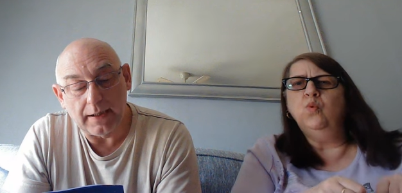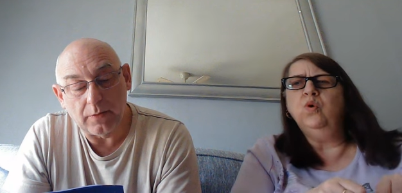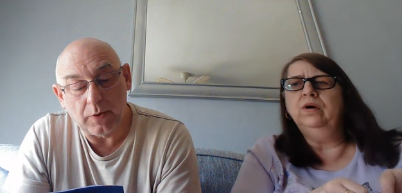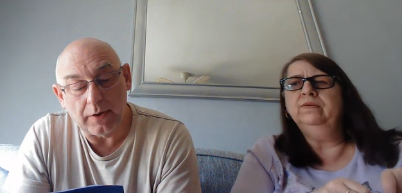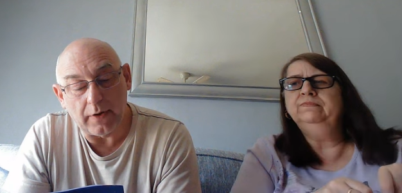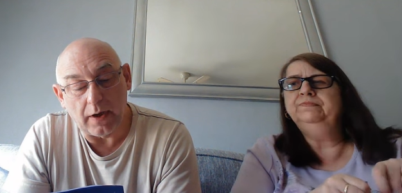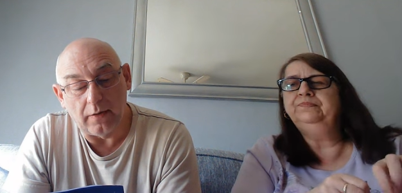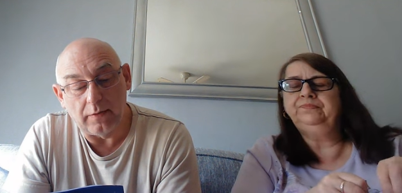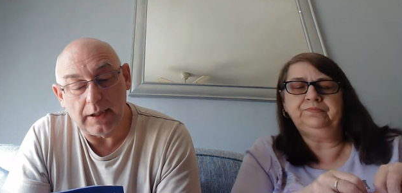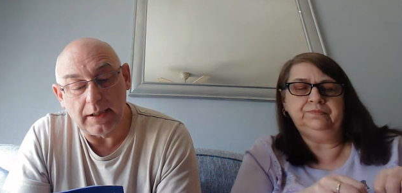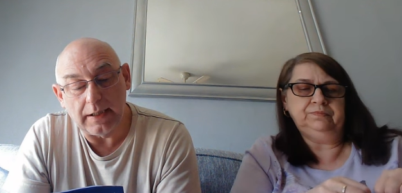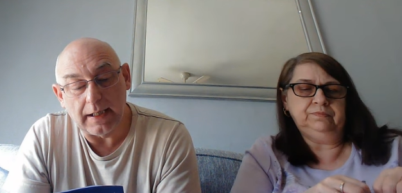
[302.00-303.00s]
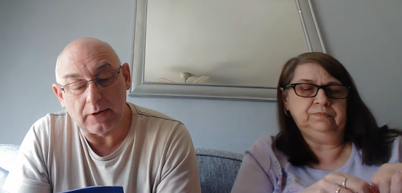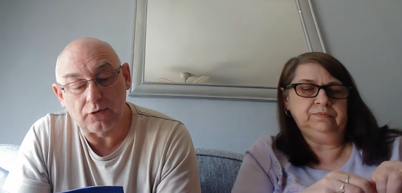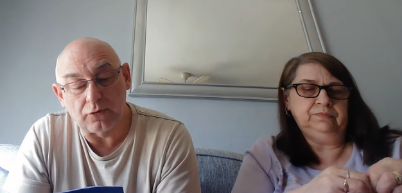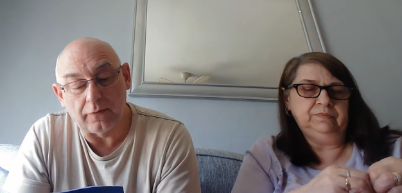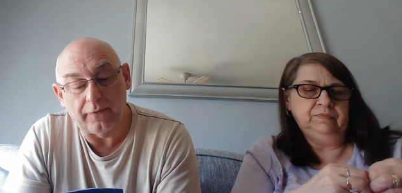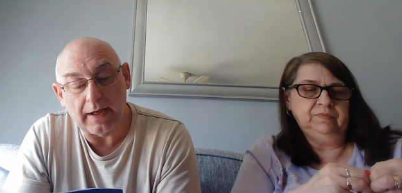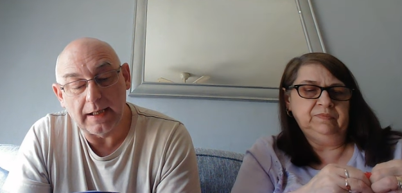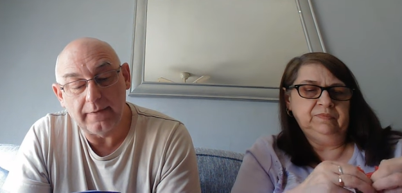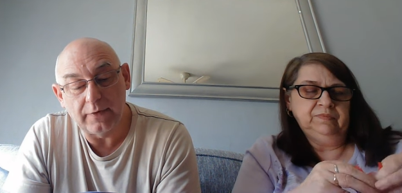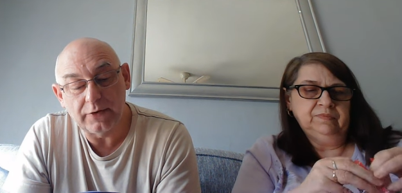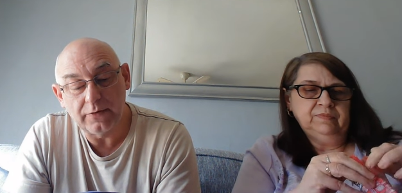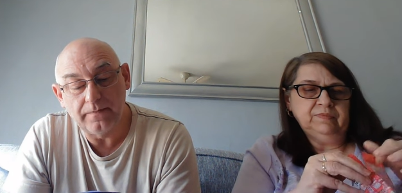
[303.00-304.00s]
Speaker 1: with only natural
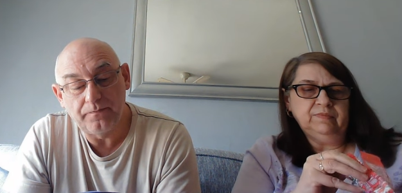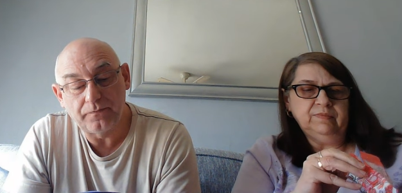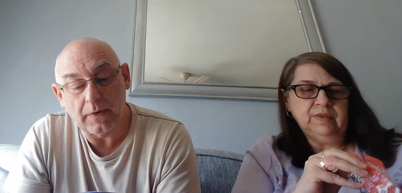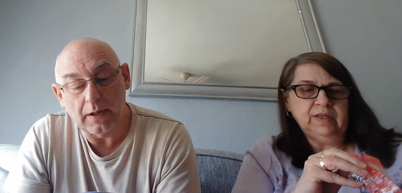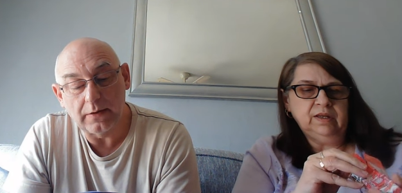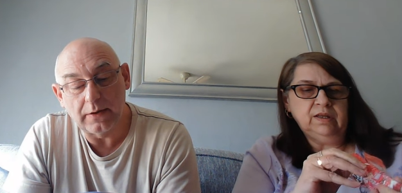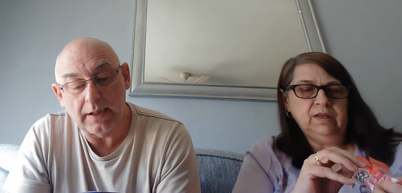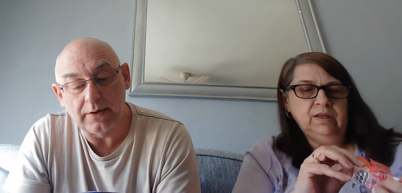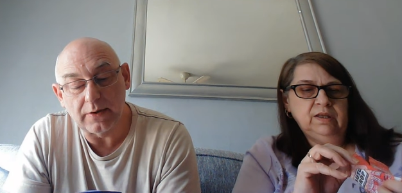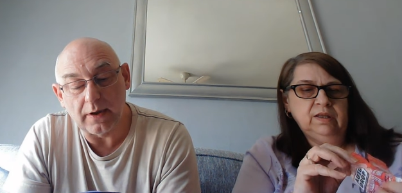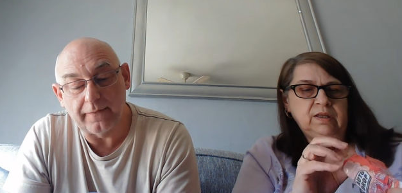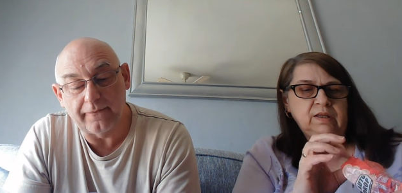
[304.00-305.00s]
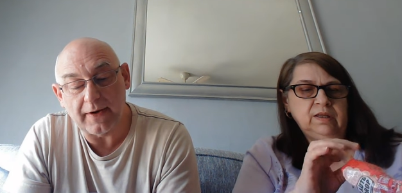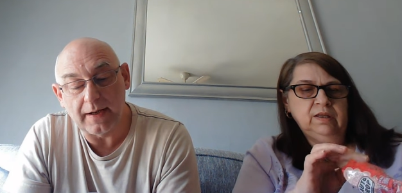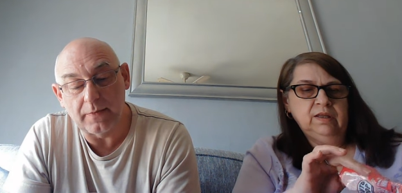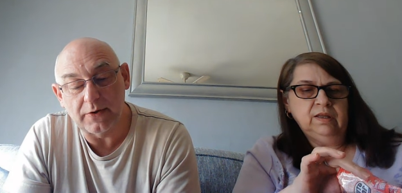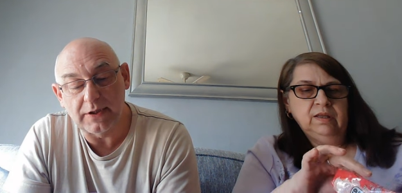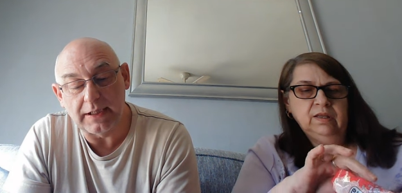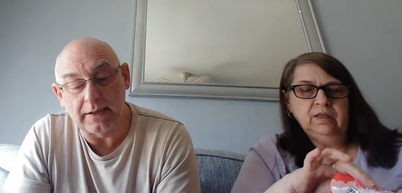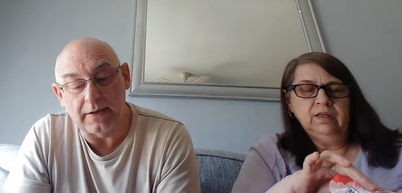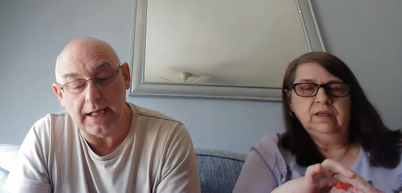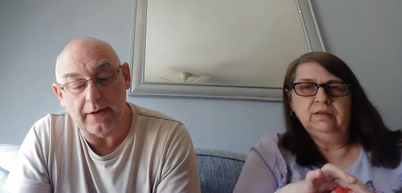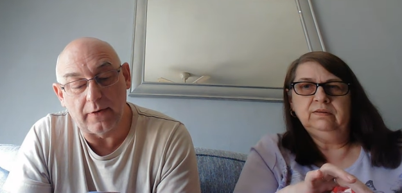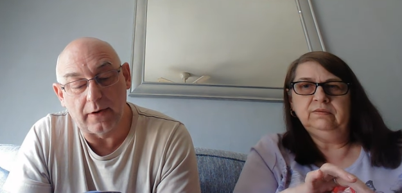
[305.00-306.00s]
flavours. These are famous in the
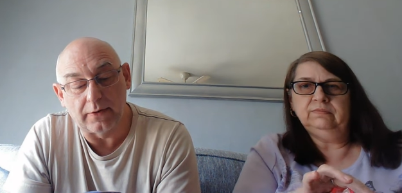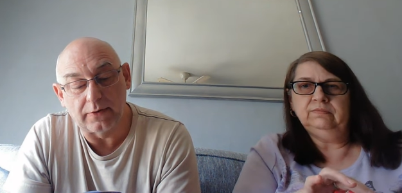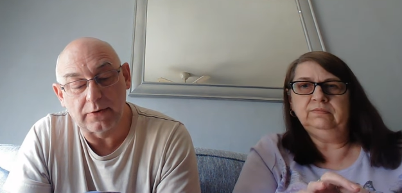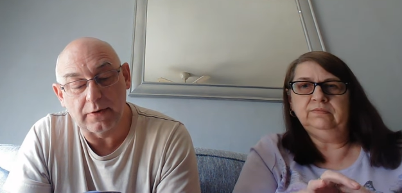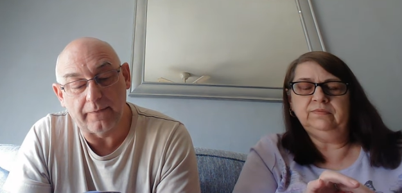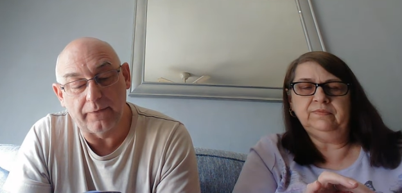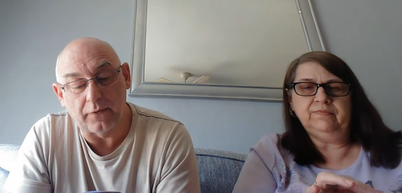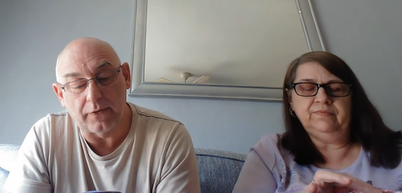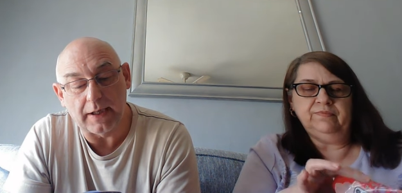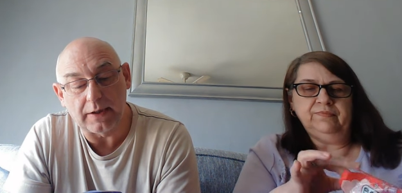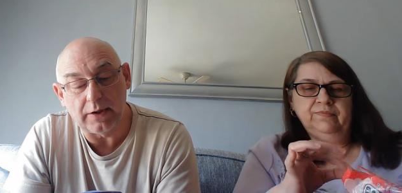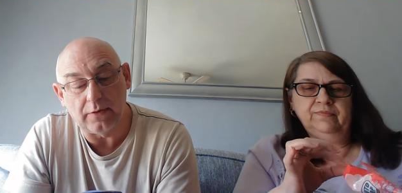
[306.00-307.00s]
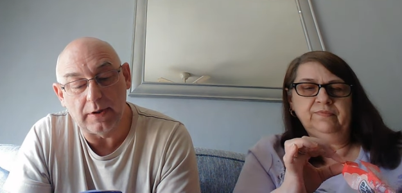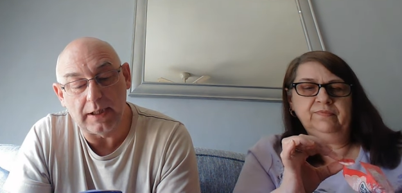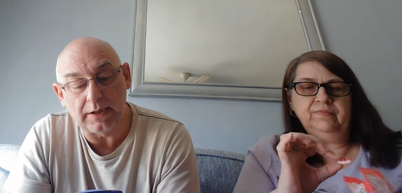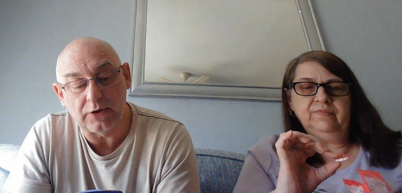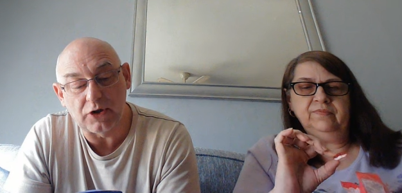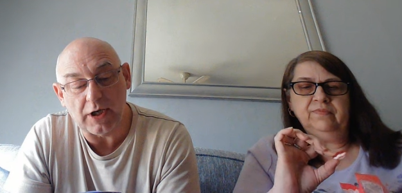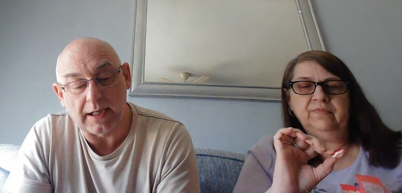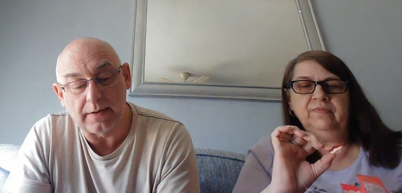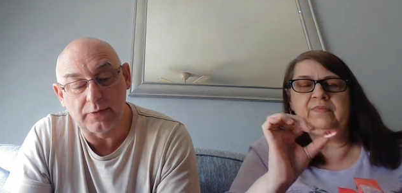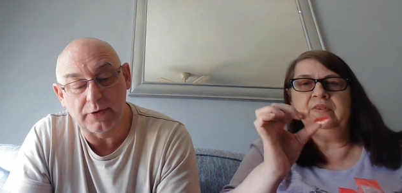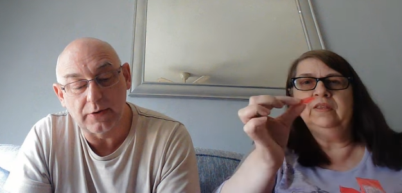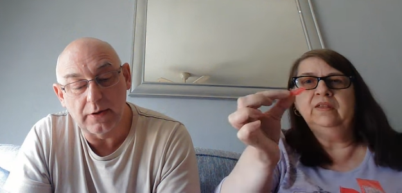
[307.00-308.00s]
Netherlands for their unique shapes,
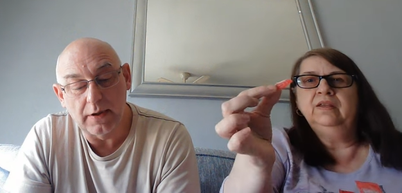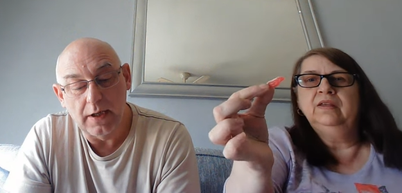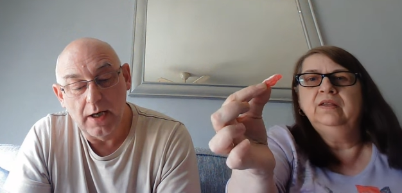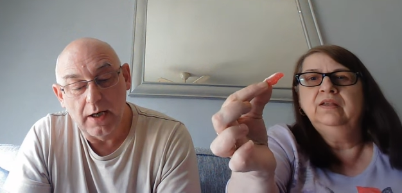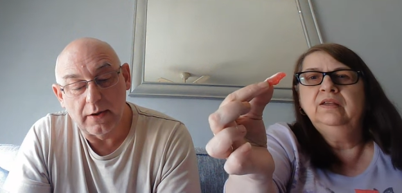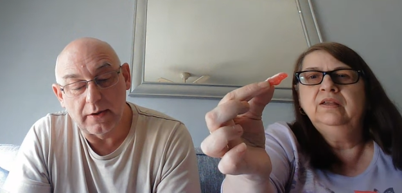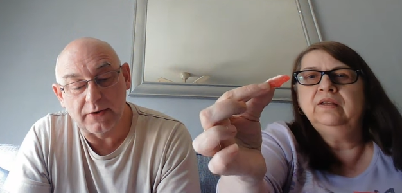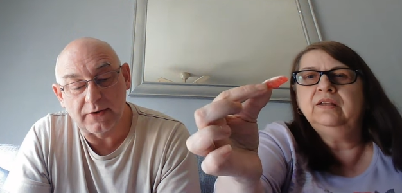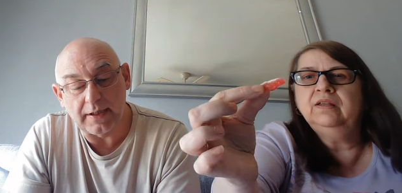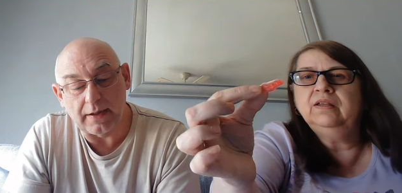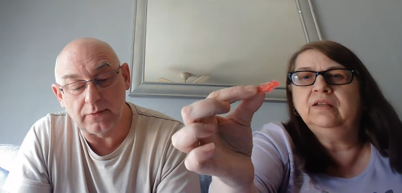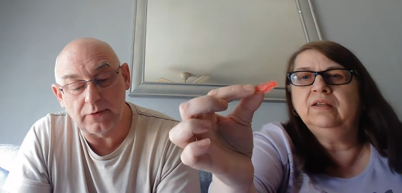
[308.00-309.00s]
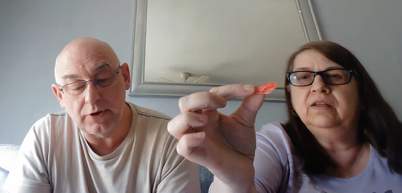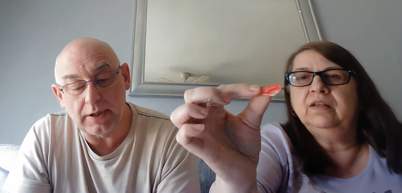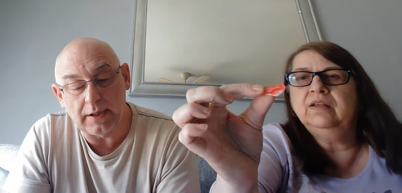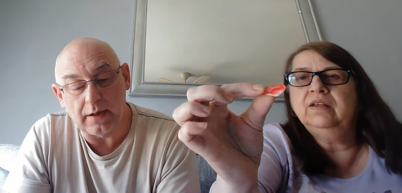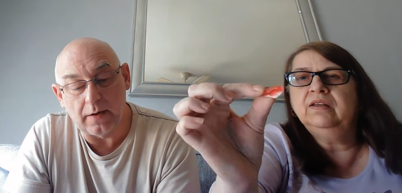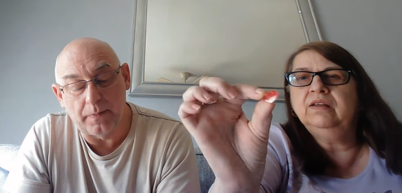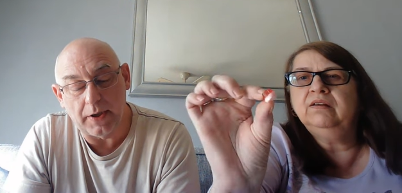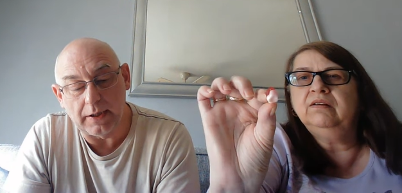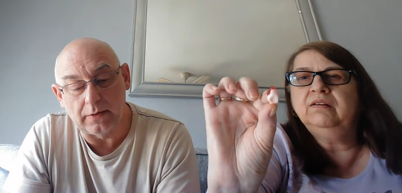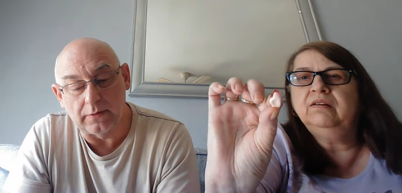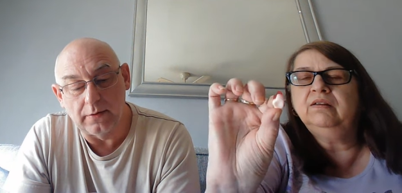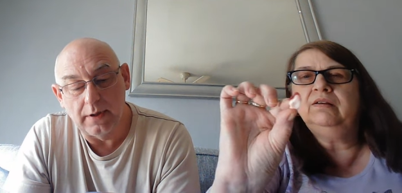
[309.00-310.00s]
nostalgic appeal,
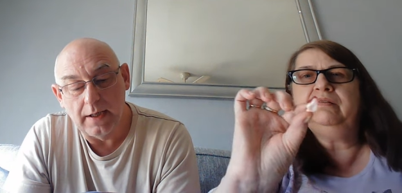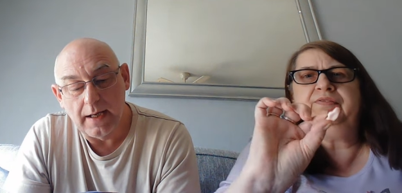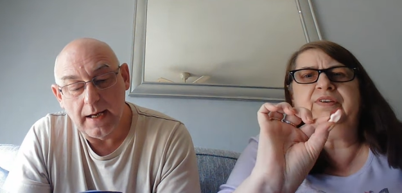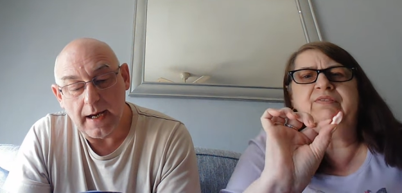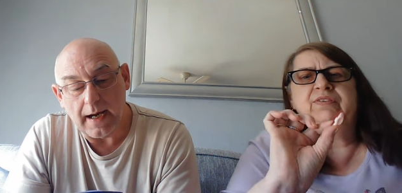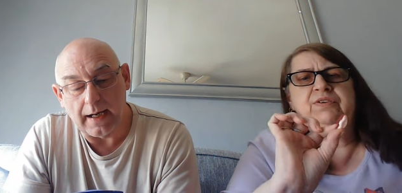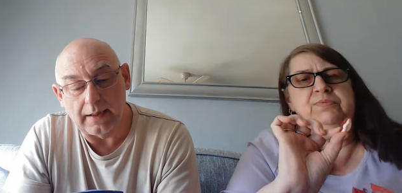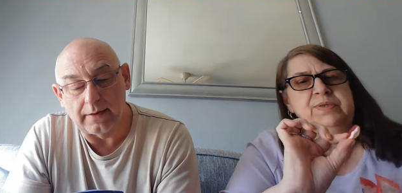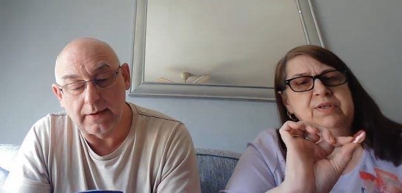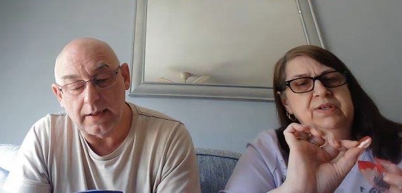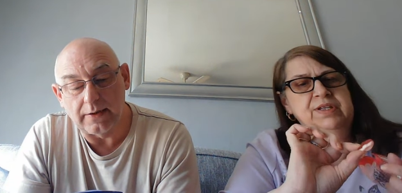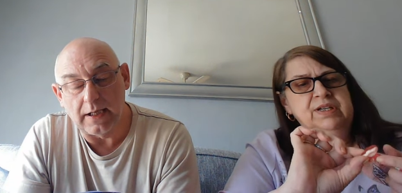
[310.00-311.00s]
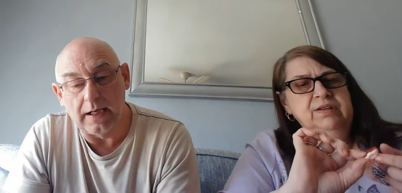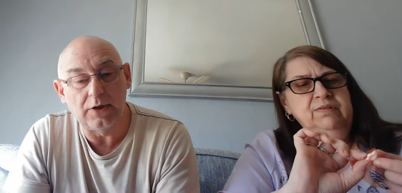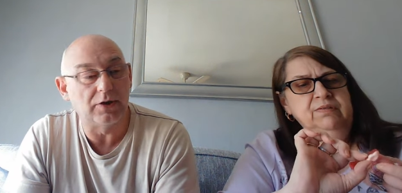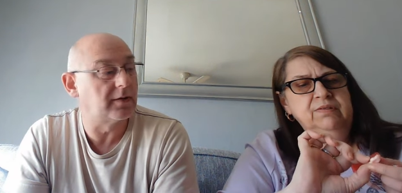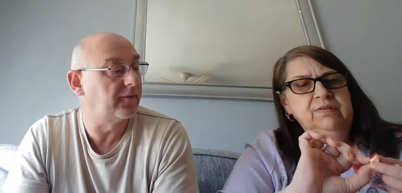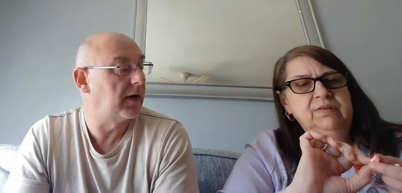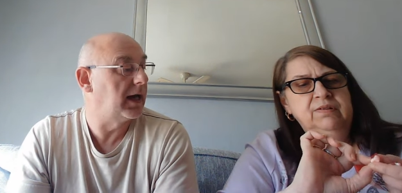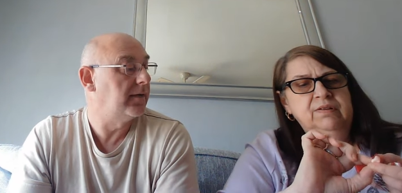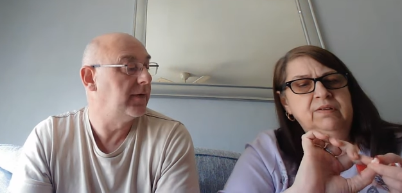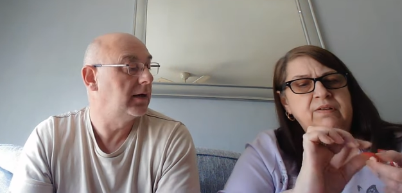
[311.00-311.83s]
and delicious flavour.